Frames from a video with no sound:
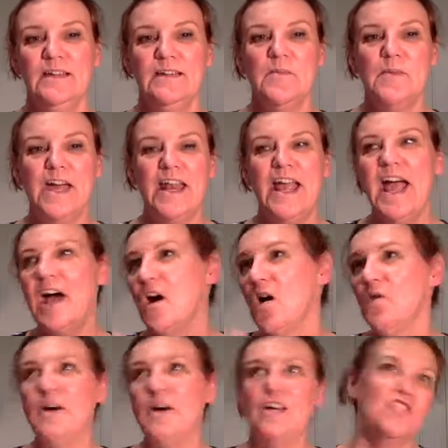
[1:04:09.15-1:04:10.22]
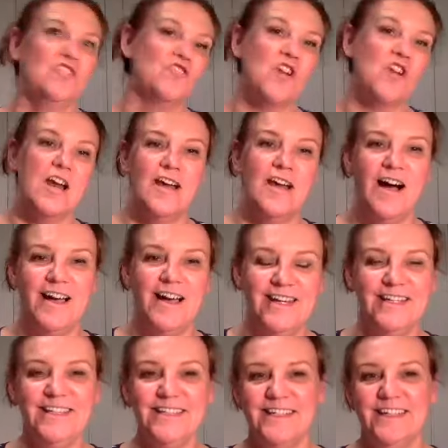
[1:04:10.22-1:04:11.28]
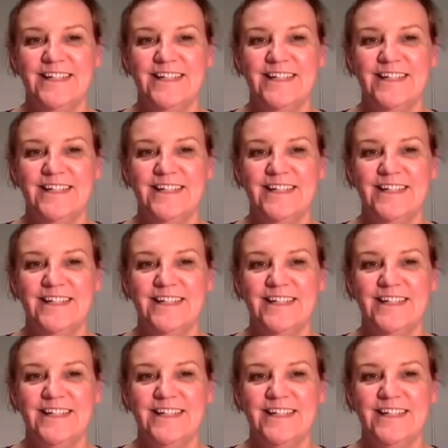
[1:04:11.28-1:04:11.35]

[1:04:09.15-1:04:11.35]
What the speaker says: no matter how much you're trying to hide it.